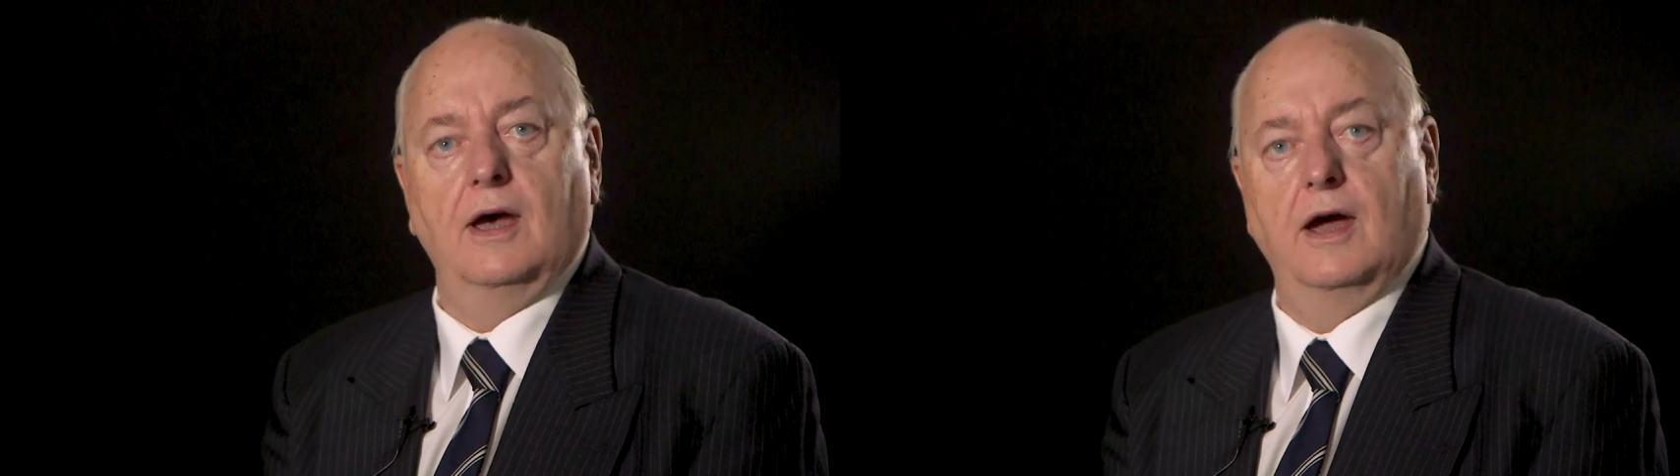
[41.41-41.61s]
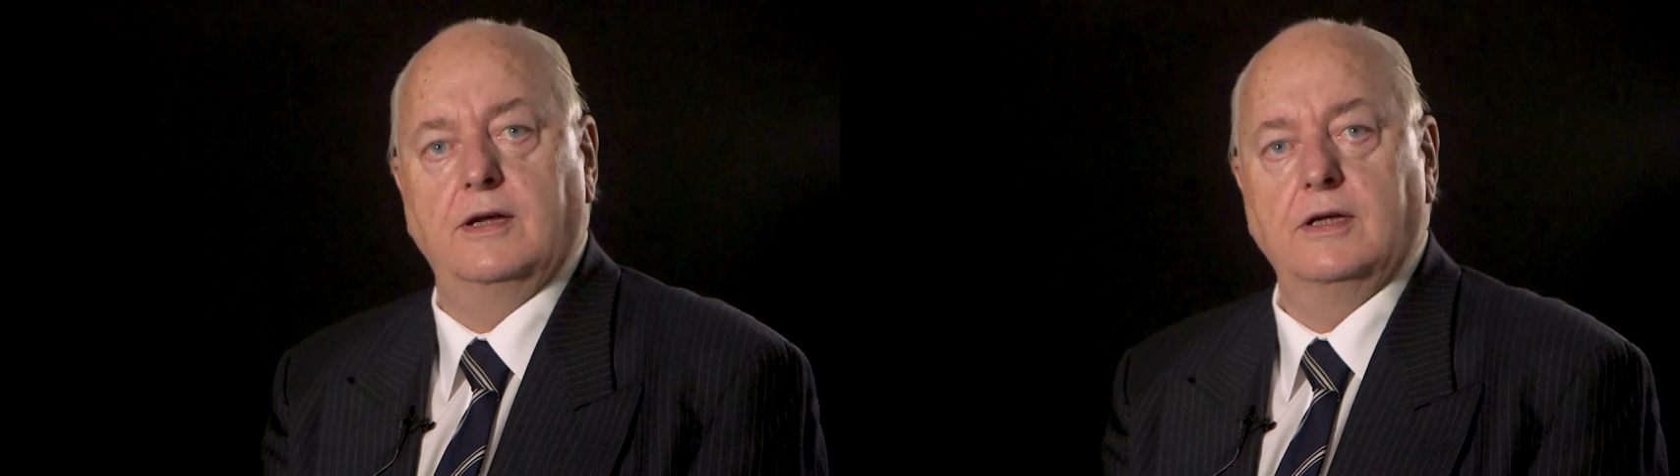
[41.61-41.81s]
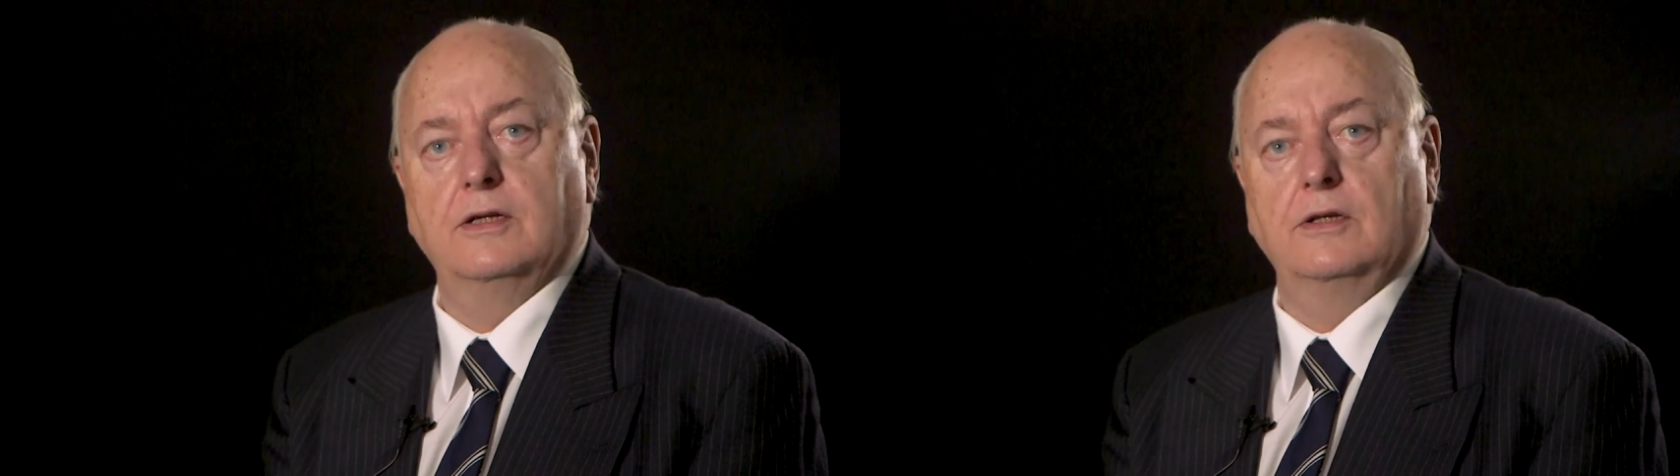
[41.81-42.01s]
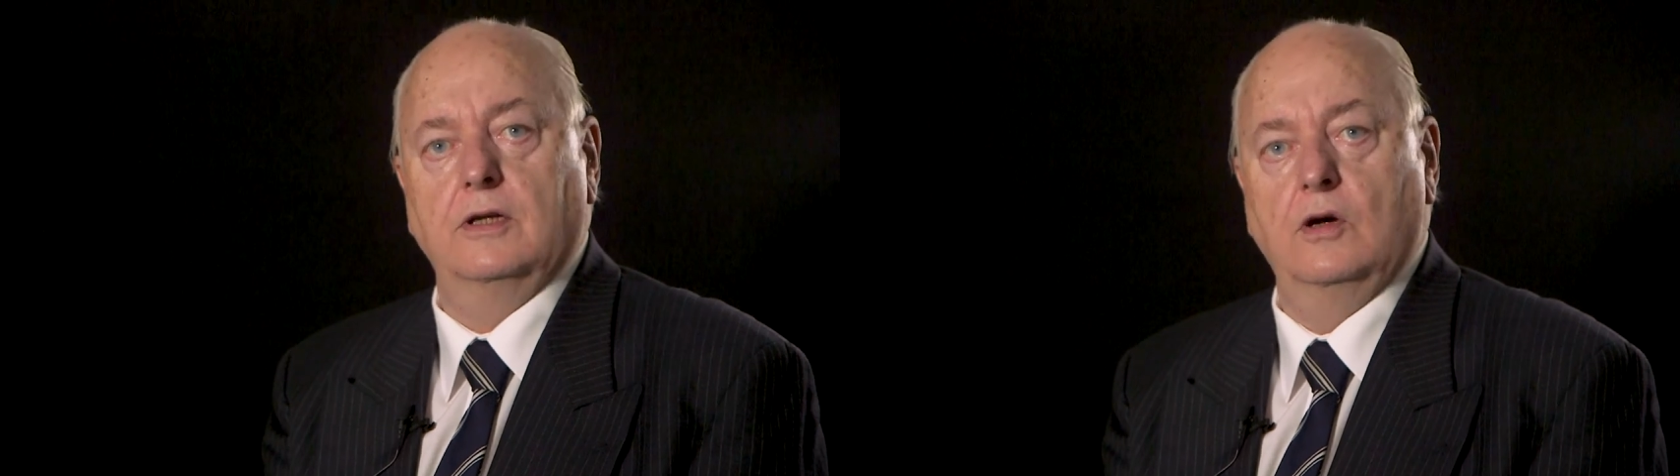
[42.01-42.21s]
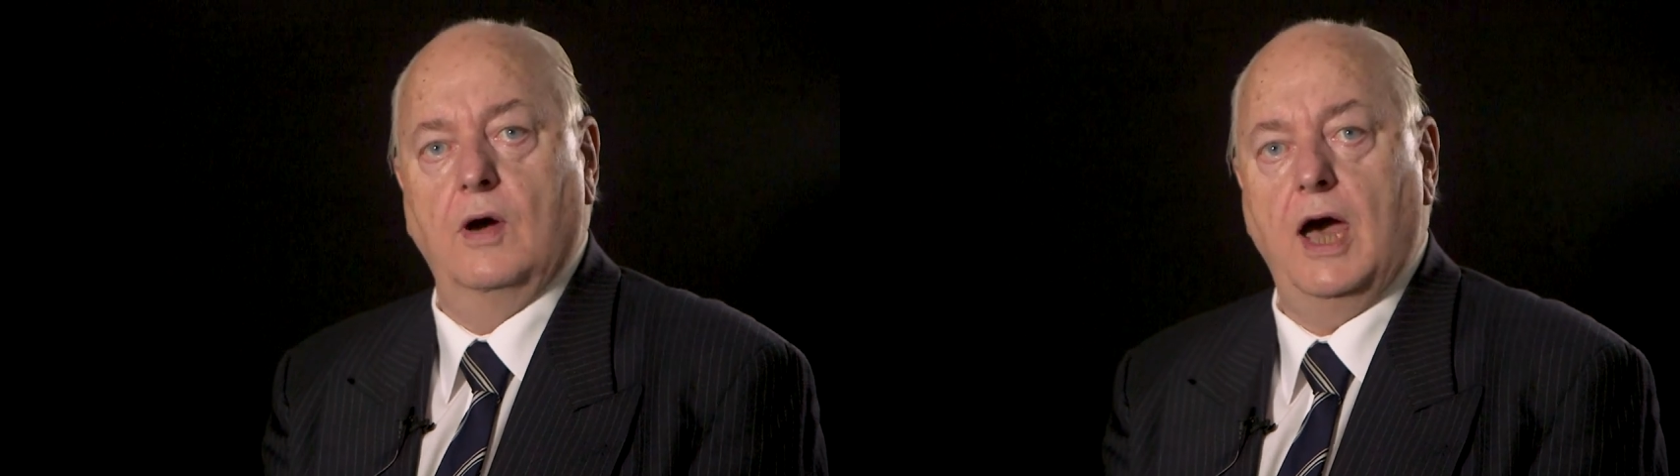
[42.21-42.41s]
I did not
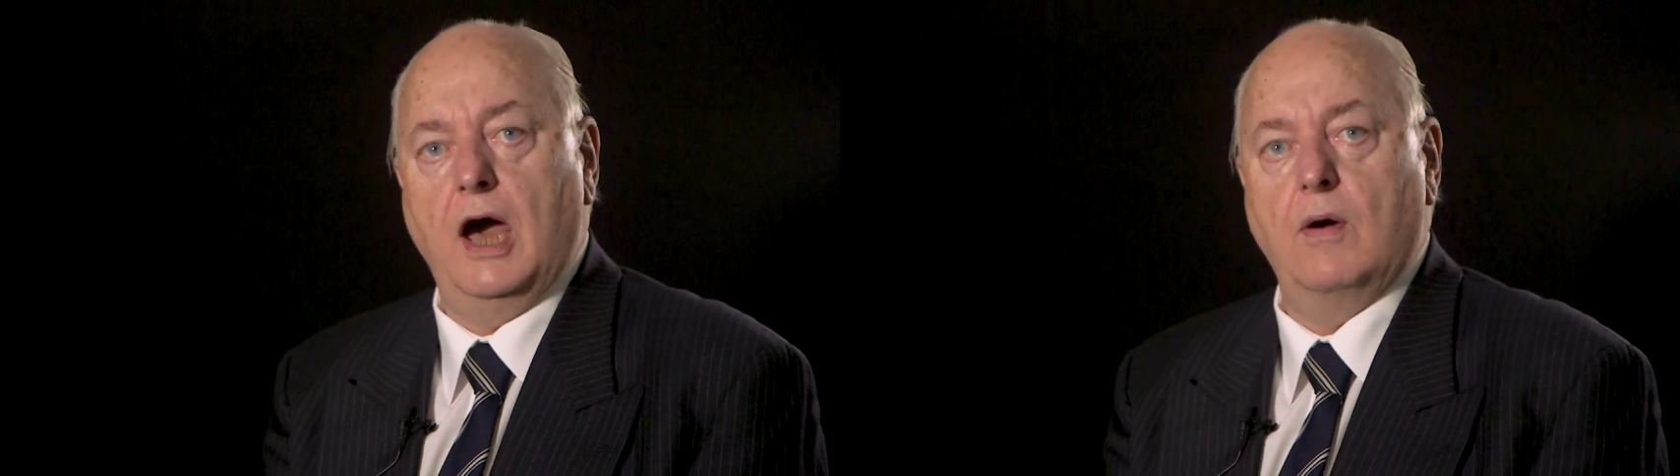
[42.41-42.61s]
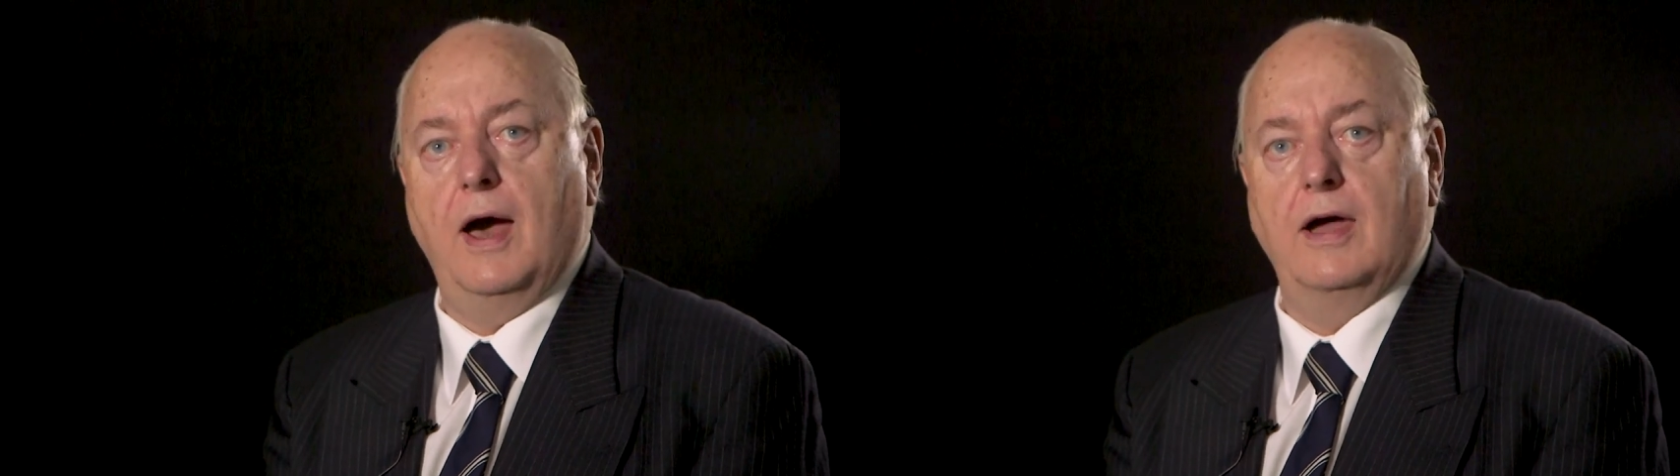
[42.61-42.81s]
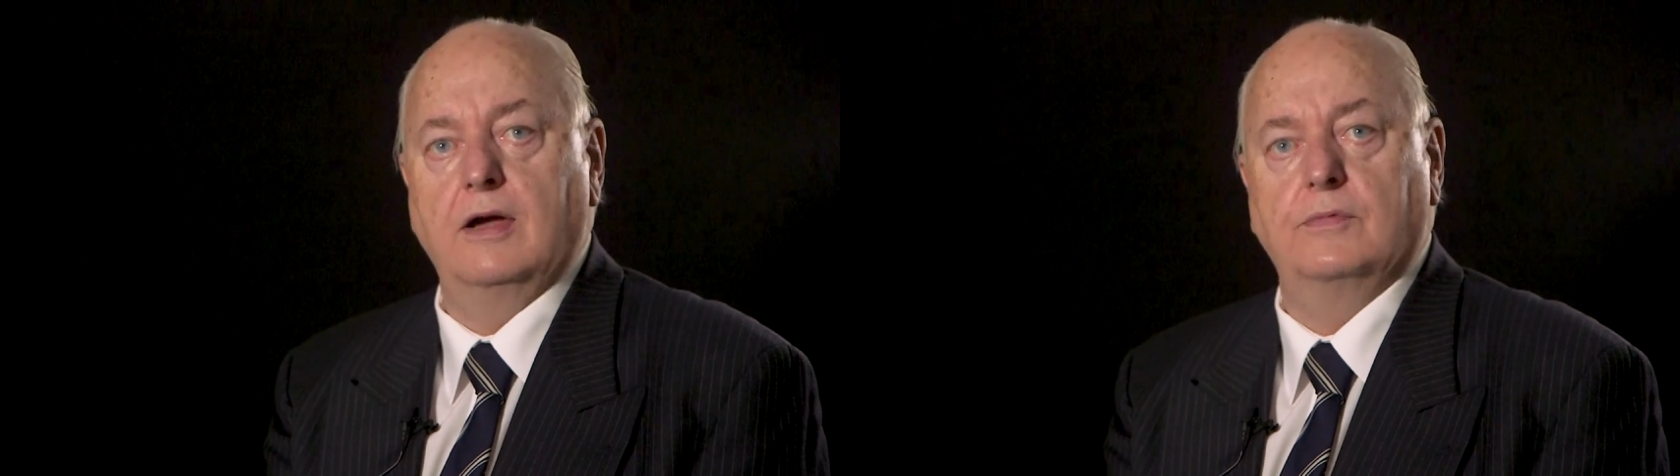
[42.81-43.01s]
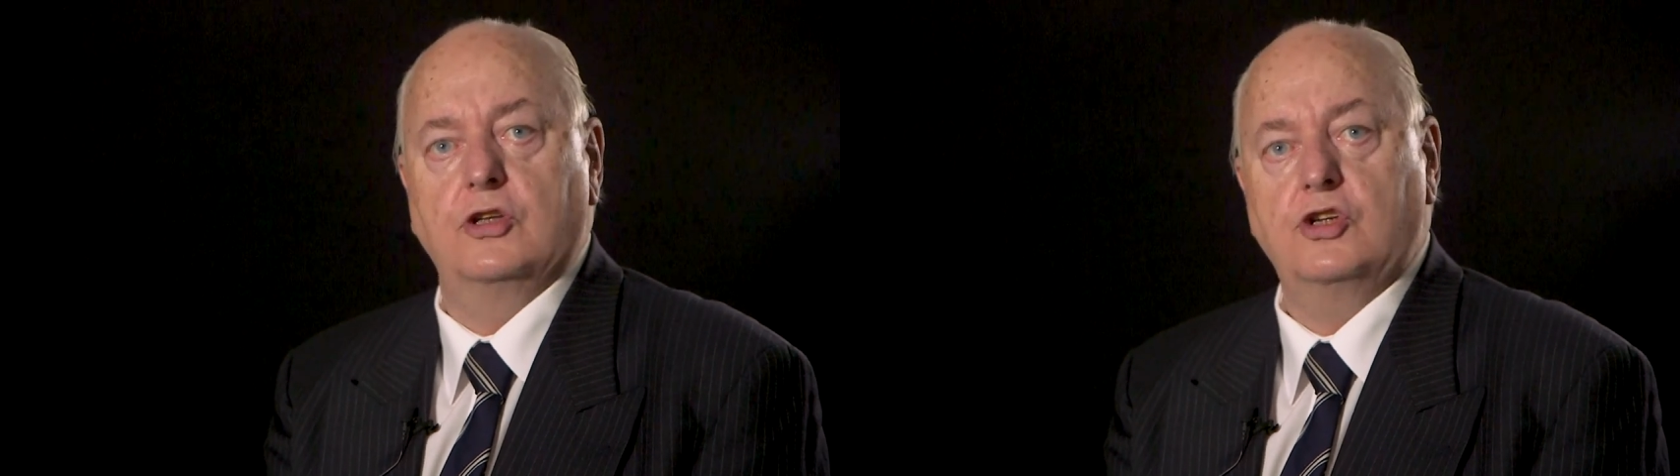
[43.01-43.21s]
know how high up the